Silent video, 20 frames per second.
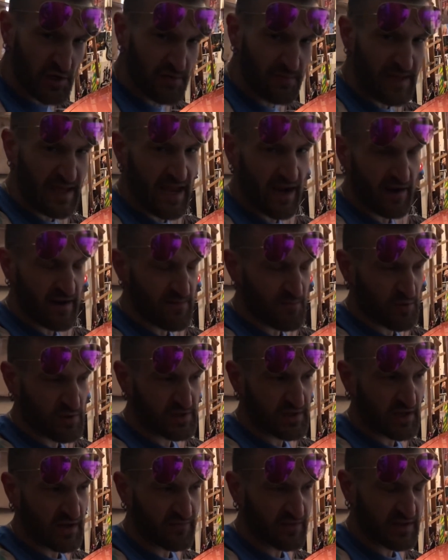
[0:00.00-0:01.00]
Couldn't be carrying more
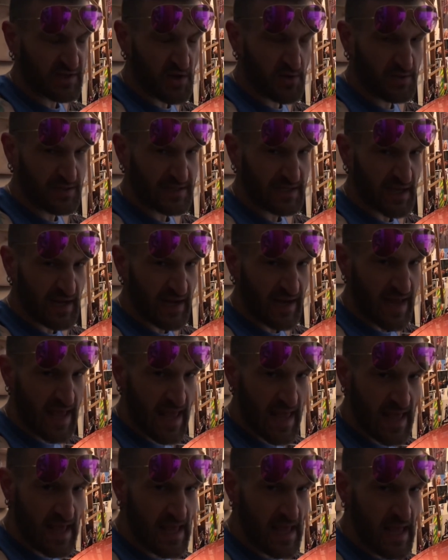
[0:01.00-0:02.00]
stuff. Let's go inside
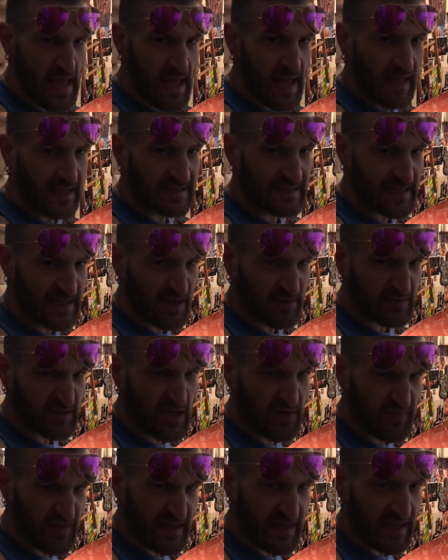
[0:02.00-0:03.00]
and see how
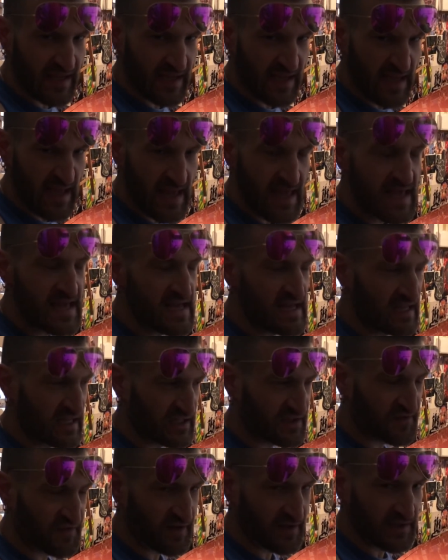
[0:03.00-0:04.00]
Tiffani
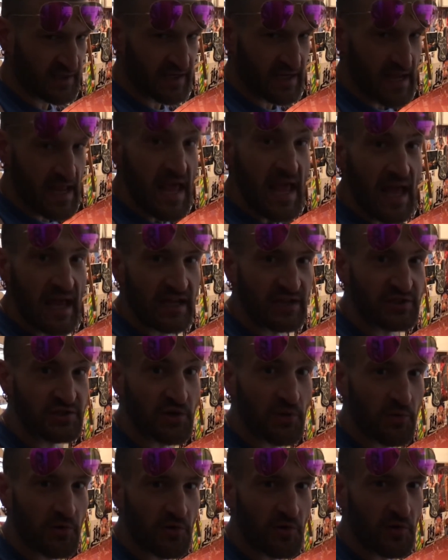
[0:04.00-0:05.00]
is feeling and
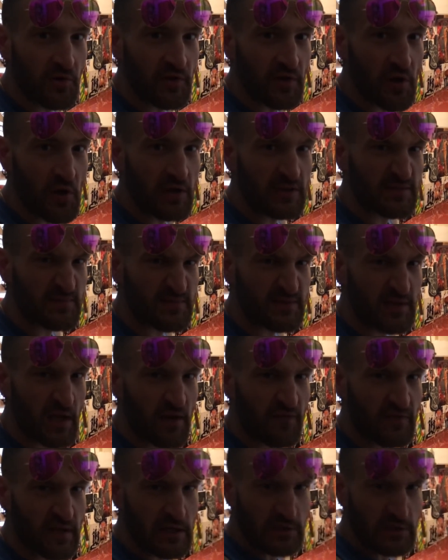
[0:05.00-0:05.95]
show her all the awesome stuff